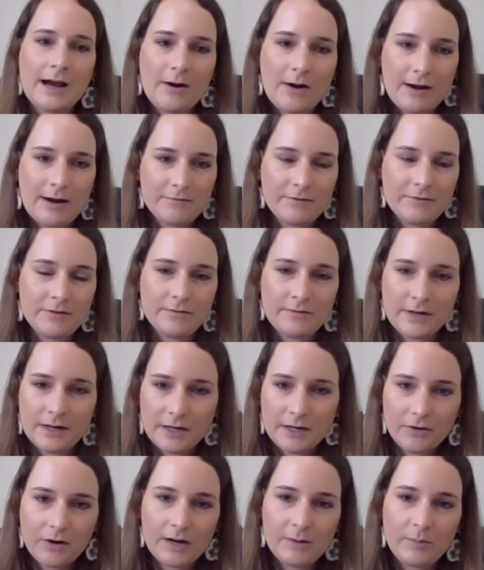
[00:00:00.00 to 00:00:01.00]
so I now have the
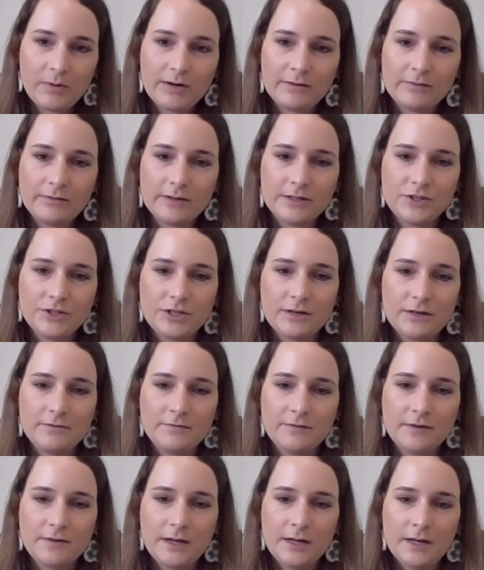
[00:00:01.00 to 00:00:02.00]
very great privilege
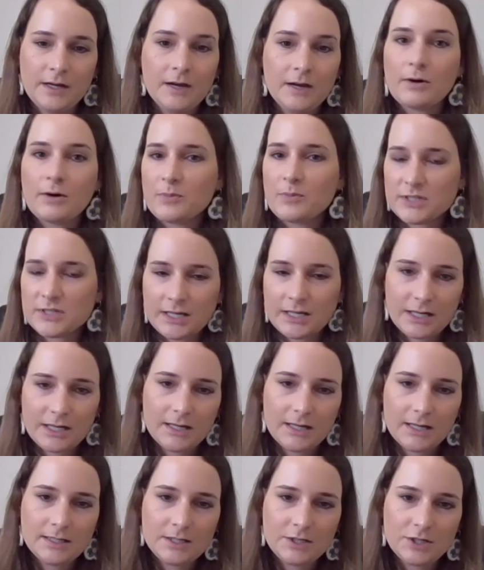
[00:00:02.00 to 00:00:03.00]
of
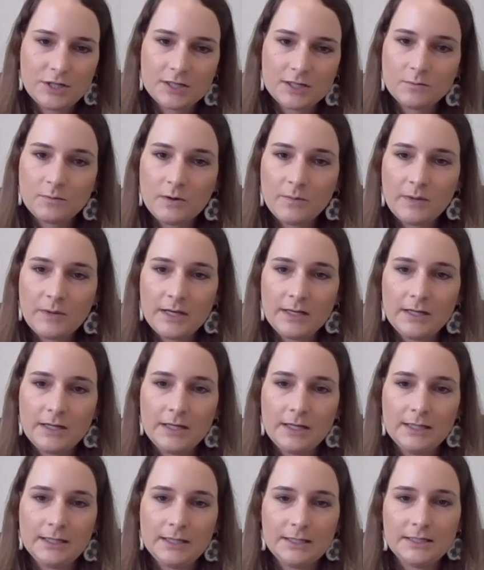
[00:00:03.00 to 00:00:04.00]
representing Indigenous
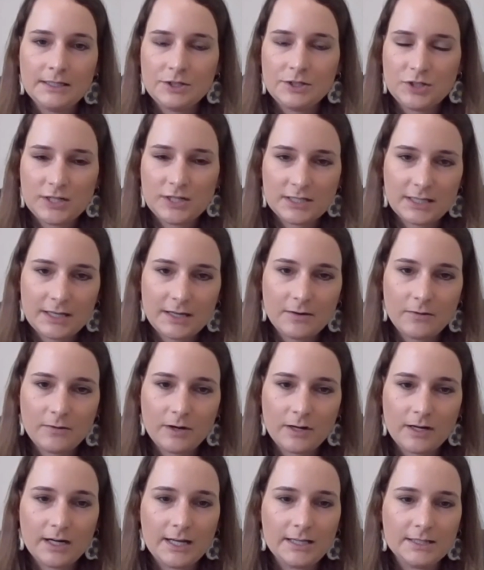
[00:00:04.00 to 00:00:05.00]
women, Indigenous-led
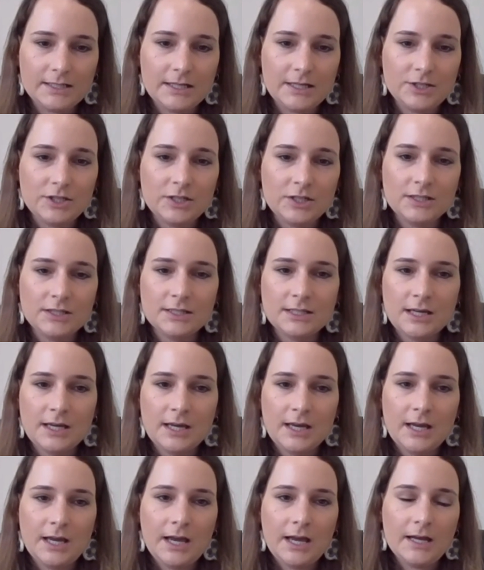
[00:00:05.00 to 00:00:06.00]
organizations,
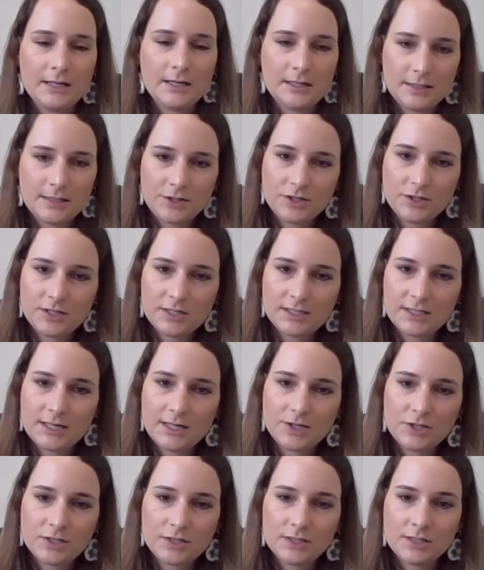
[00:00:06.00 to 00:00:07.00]
and Indigenous
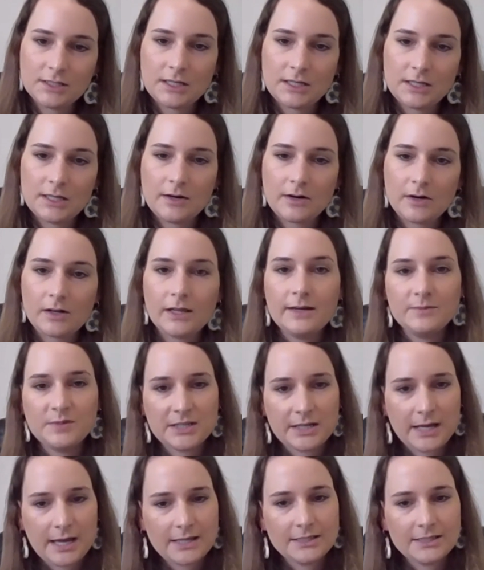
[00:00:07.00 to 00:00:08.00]
nations in their
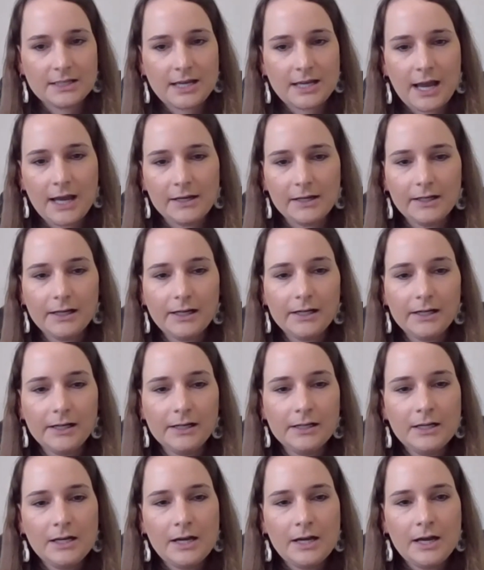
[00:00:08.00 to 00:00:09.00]
claims against Canada.
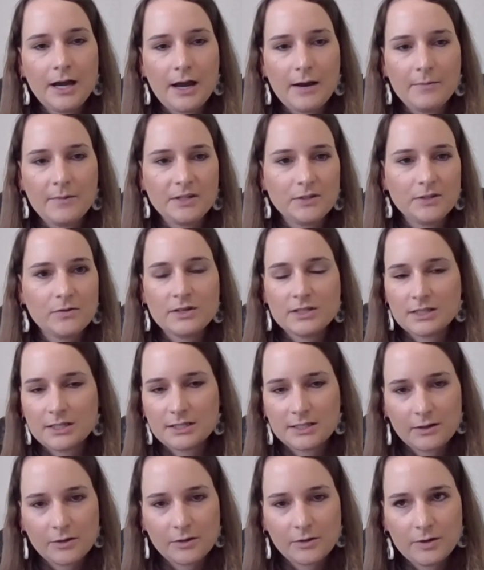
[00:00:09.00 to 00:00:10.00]
And so this
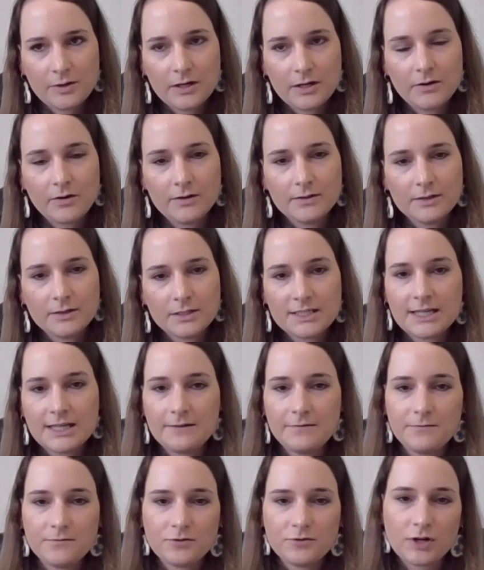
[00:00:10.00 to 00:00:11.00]
is included on
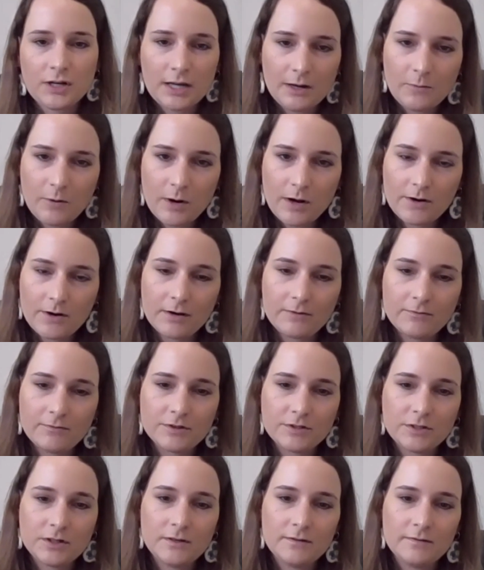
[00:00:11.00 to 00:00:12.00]
safe drinking water on
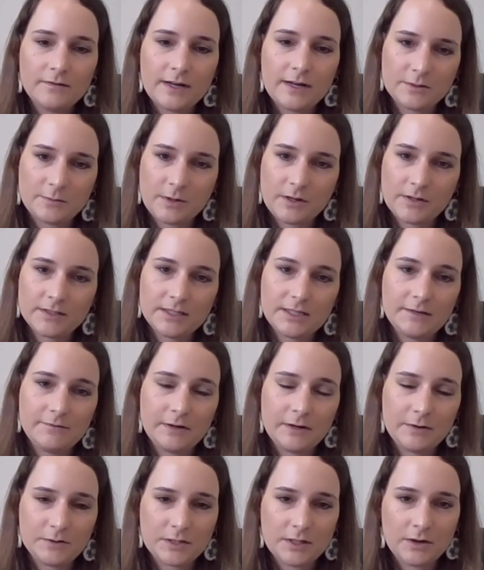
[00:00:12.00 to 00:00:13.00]
reserve, as well as safe
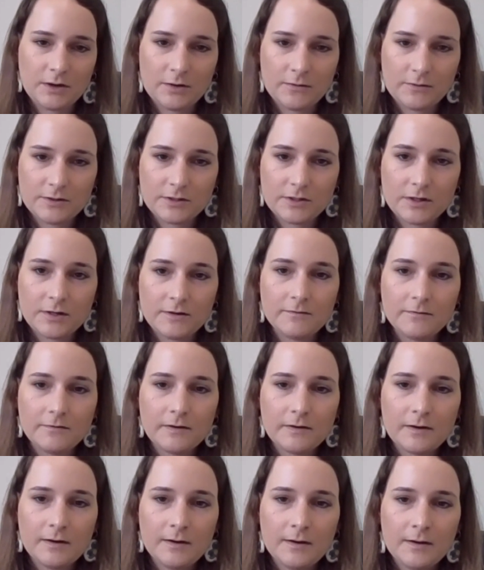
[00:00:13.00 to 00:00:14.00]
housing on reserve.
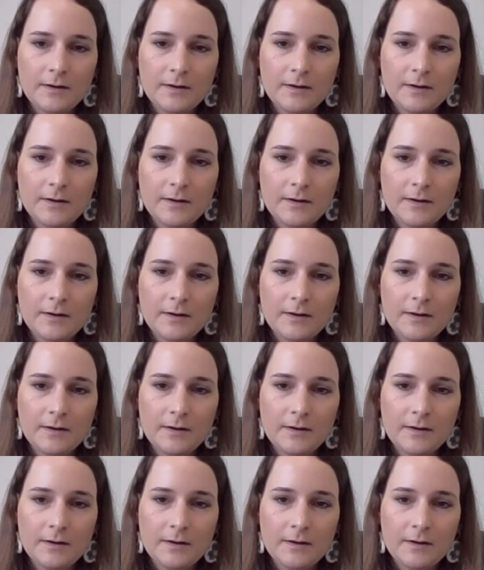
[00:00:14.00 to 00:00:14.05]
